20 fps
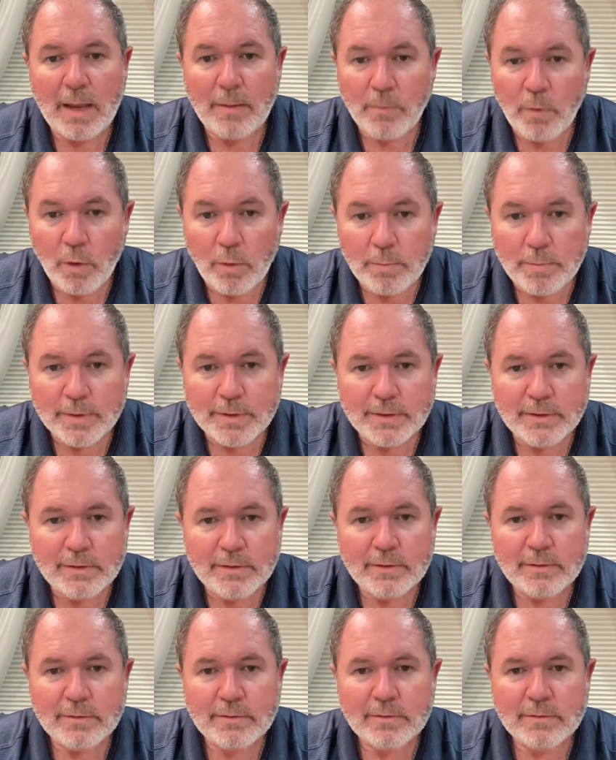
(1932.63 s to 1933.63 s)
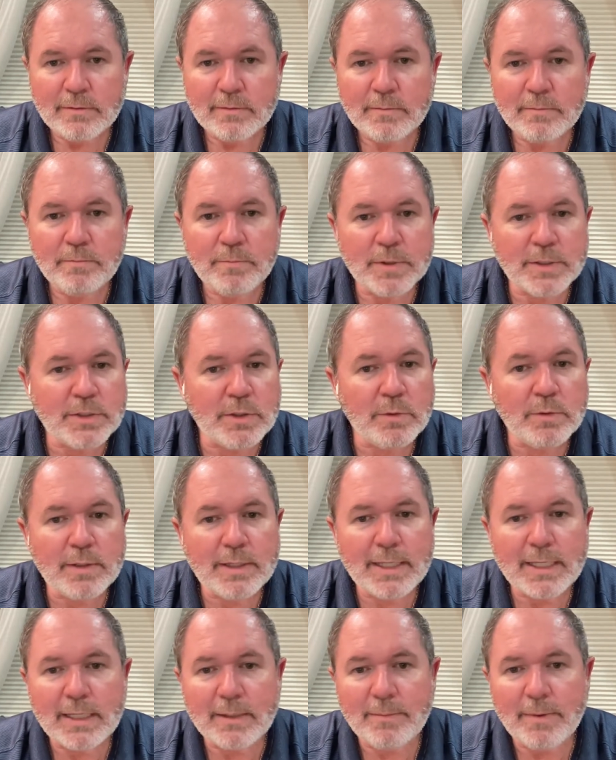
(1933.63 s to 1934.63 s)
I'm open, but
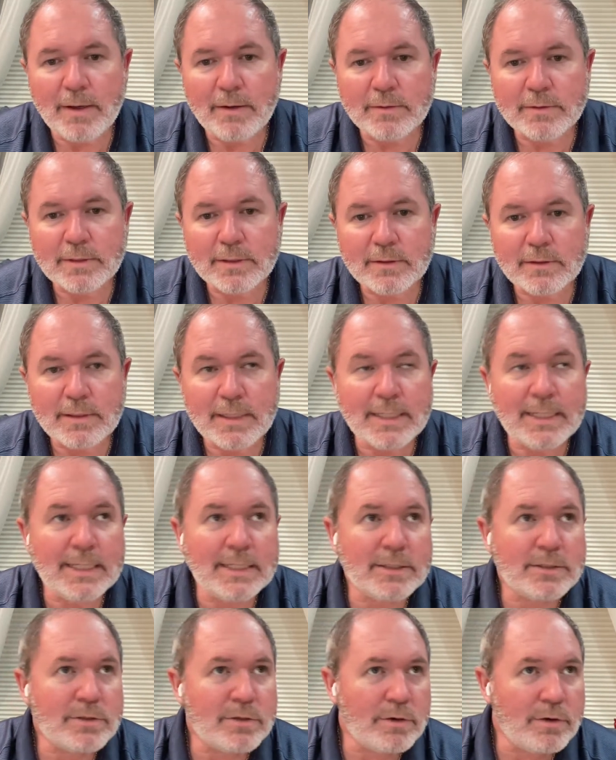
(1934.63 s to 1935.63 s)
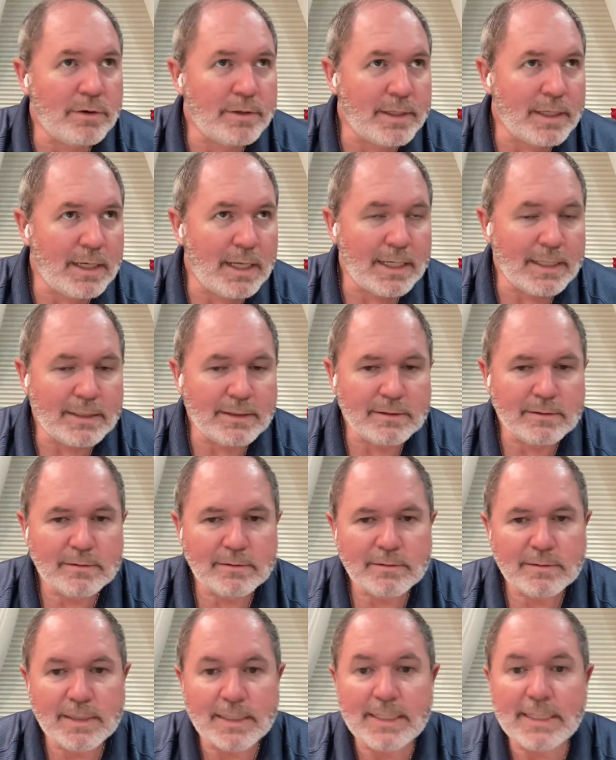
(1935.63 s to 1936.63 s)
don't think about they need to turn on the light.
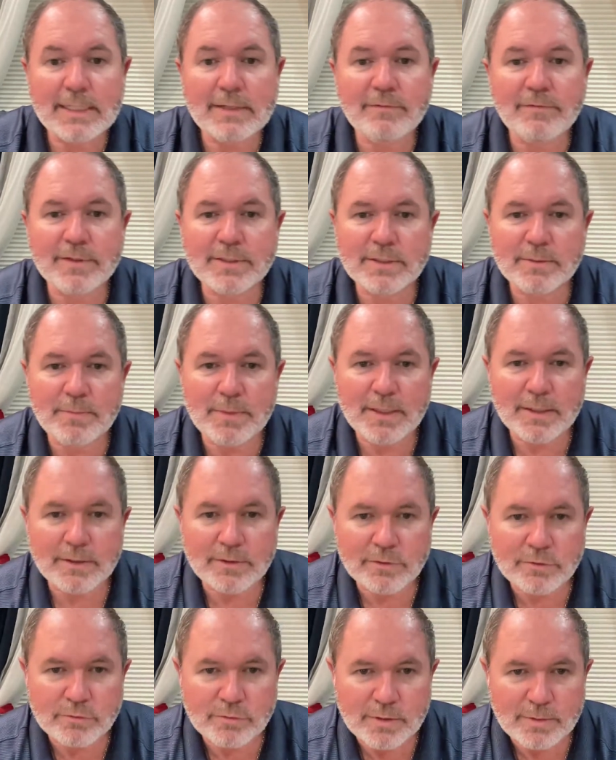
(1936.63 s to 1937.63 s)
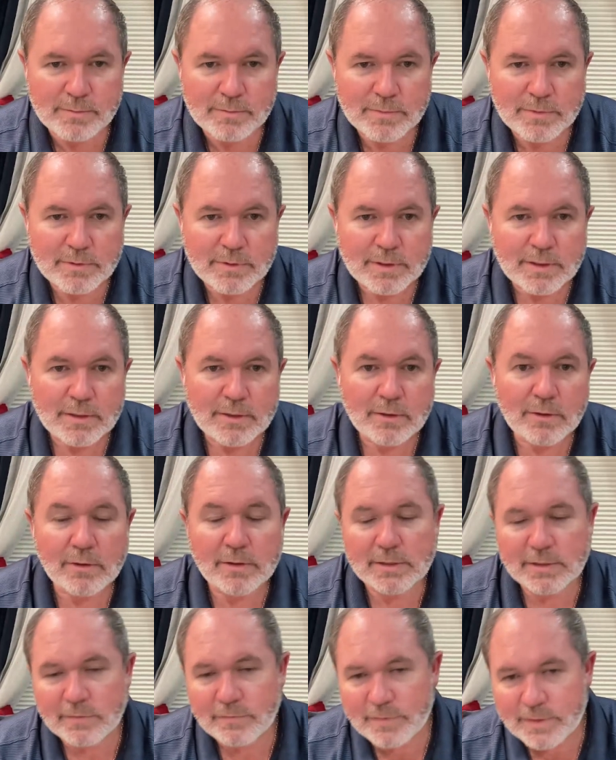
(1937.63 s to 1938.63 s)
They need to visit me in a dream,
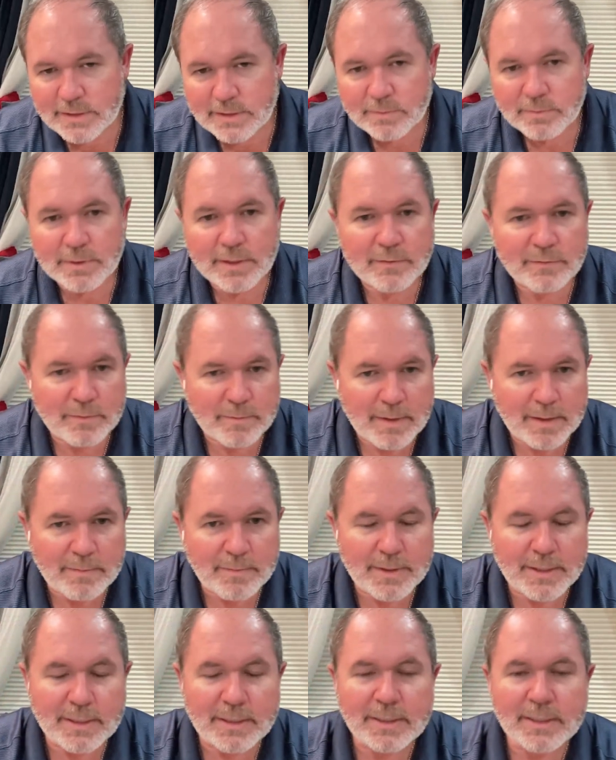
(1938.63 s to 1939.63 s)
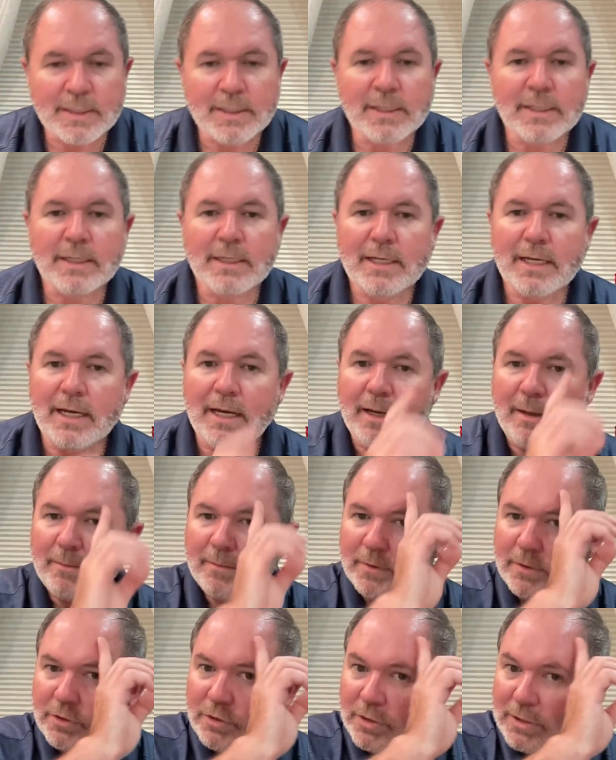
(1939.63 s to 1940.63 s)
or to visit, whatever it may be.
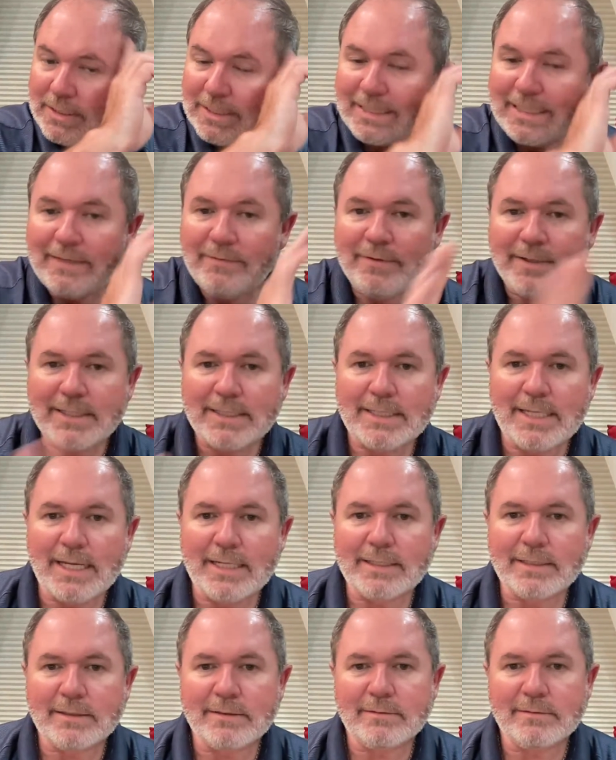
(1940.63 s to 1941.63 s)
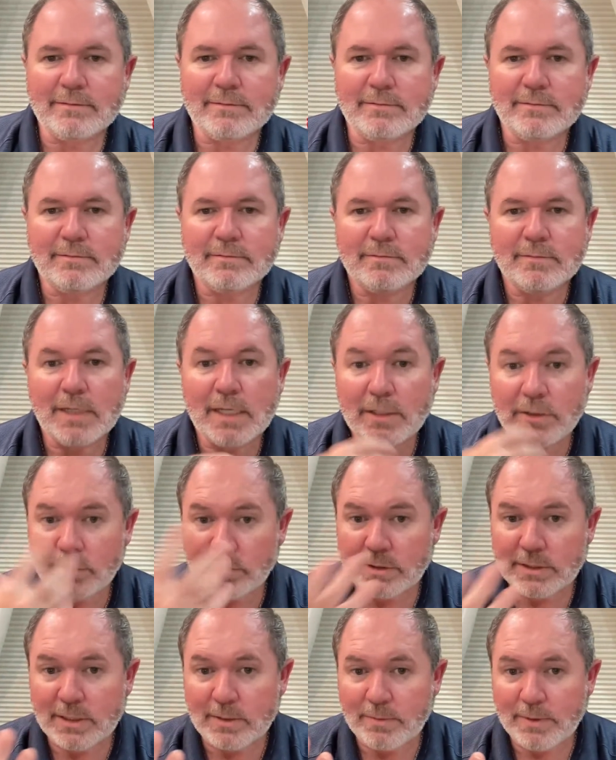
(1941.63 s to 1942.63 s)
Just leave it at that, and
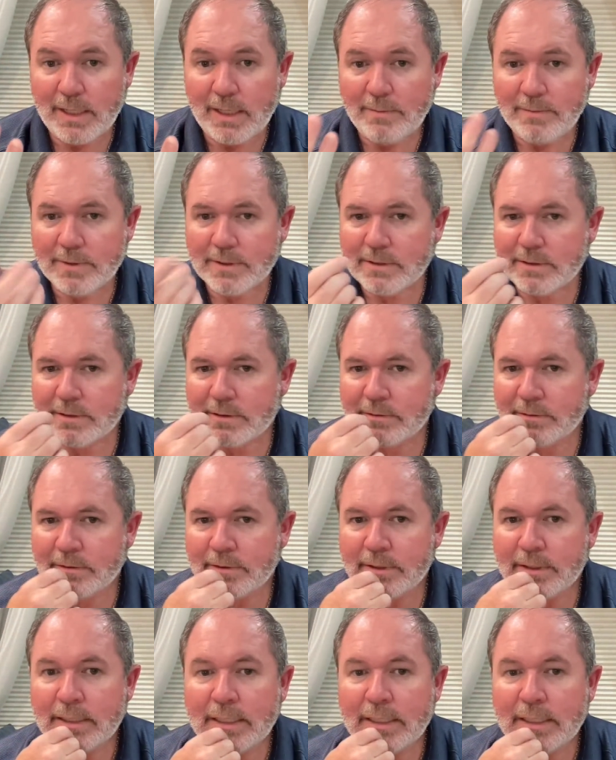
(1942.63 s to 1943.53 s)
you'll see what happens.